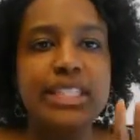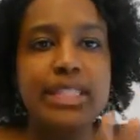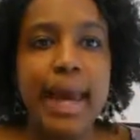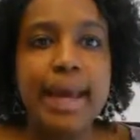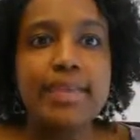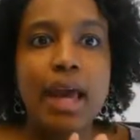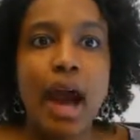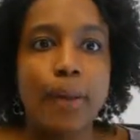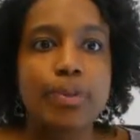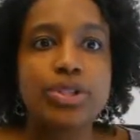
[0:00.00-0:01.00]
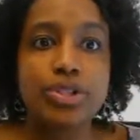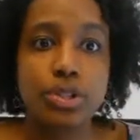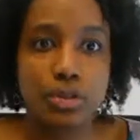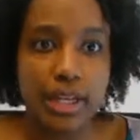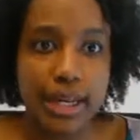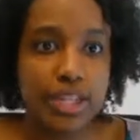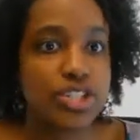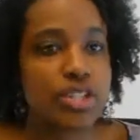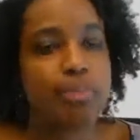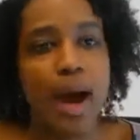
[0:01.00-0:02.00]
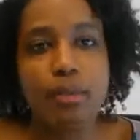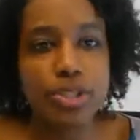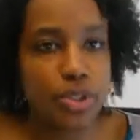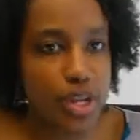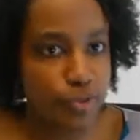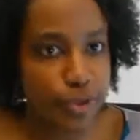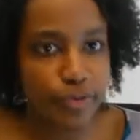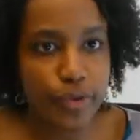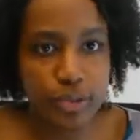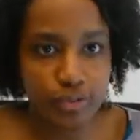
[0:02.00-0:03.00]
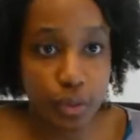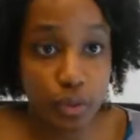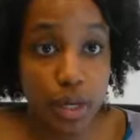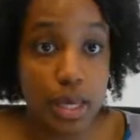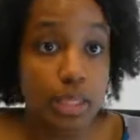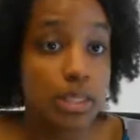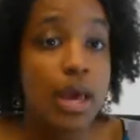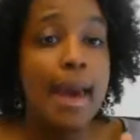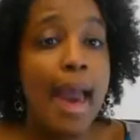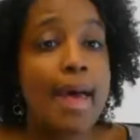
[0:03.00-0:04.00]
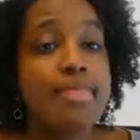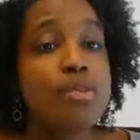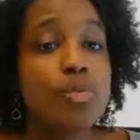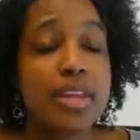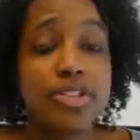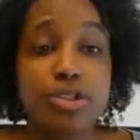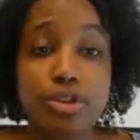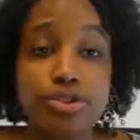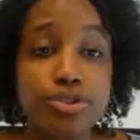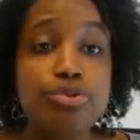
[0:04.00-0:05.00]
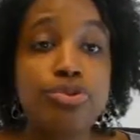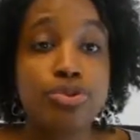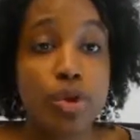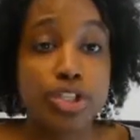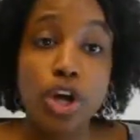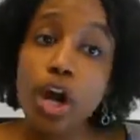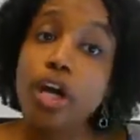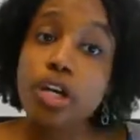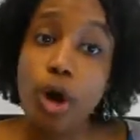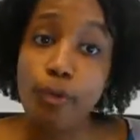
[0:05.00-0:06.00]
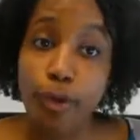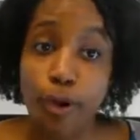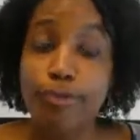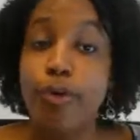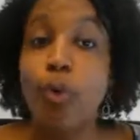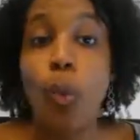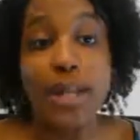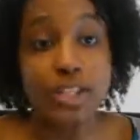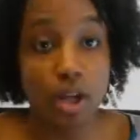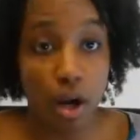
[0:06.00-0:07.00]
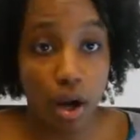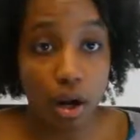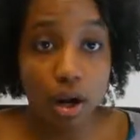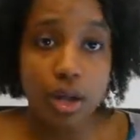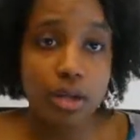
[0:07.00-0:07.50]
take the opportunity to just buy what you need for the first few weeks, and then when they start to do store turnover for winter,